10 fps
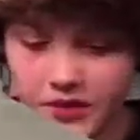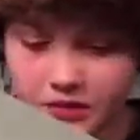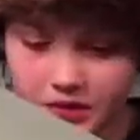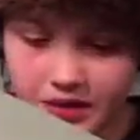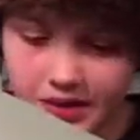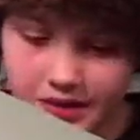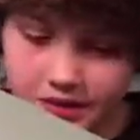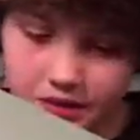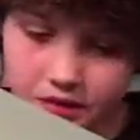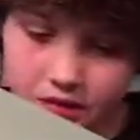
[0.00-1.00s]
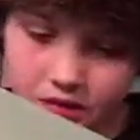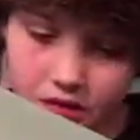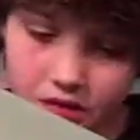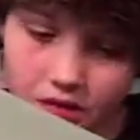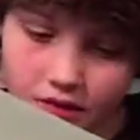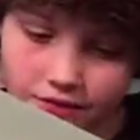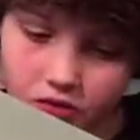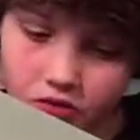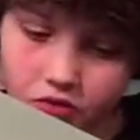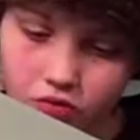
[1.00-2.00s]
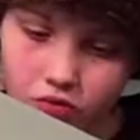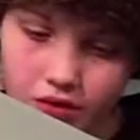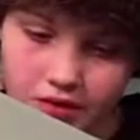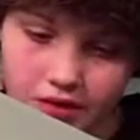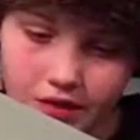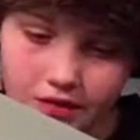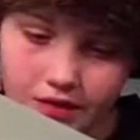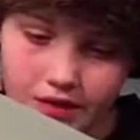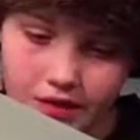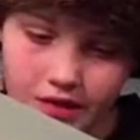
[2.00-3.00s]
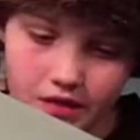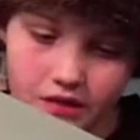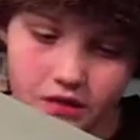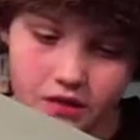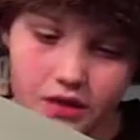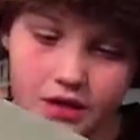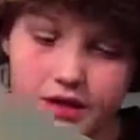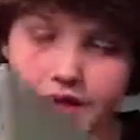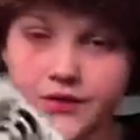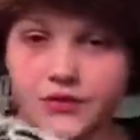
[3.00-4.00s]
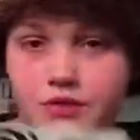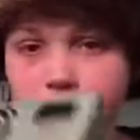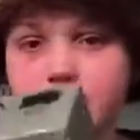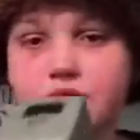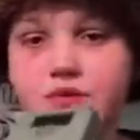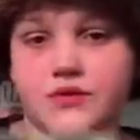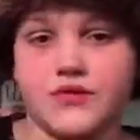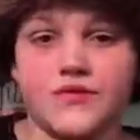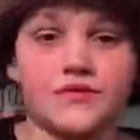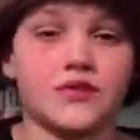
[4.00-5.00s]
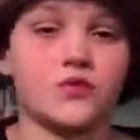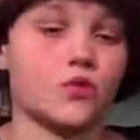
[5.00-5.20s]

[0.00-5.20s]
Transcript: looked at it the other day, and it was only 250